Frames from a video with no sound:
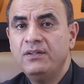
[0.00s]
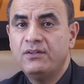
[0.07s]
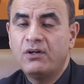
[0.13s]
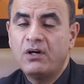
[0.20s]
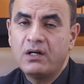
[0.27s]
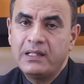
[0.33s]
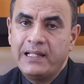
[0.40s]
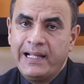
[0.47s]
There
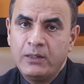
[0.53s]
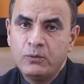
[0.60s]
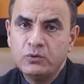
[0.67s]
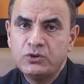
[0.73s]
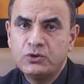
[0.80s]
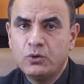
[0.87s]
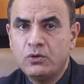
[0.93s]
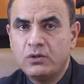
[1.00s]
are
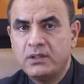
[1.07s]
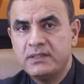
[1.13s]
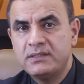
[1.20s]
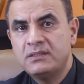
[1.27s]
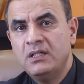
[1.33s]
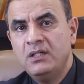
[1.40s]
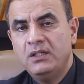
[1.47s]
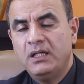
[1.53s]
language
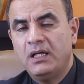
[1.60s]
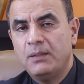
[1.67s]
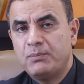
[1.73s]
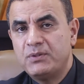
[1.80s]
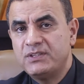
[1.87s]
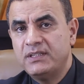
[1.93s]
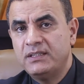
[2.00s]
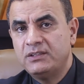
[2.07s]
auras
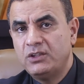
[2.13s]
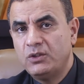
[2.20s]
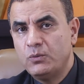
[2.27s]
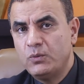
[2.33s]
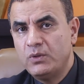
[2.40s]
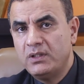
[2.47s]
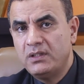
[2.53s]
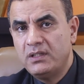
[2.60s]
presenting
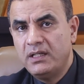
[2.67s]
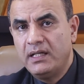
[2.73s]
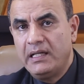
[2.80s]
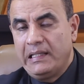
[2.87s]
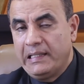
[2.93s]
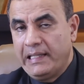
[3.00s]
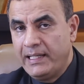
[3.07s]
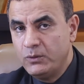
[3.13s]
with
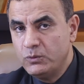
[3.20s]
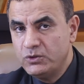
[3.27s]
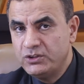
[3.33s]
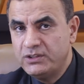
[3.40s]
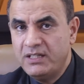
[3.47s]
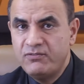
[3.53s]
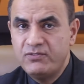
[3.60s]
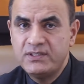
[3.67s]
a
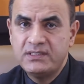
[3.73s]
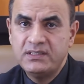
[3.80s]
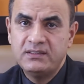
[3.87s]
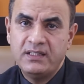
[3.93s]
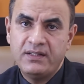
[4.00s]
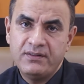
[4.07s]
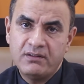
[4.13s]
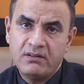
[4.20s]
language
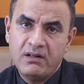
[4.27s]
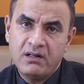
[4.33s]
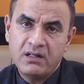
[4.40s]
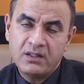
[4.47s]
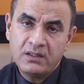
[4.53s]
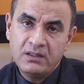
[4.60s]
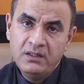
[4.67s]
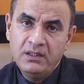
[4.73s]
deficit, and there
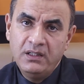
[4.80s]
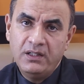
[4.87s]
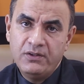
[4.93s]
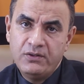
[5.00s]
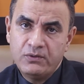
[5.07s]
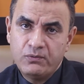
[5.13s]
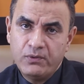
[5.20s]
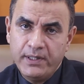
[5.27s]
are
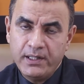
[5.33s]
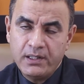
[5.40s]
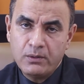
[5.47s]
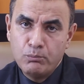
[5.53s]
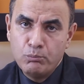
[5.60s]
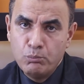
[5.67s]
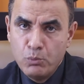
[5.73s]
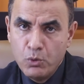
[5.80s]
the rare
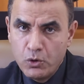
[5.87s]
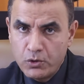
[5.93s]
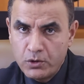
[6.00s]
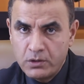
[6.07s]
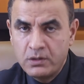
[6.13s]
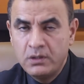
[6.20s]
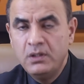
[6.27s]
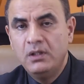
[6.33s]
motor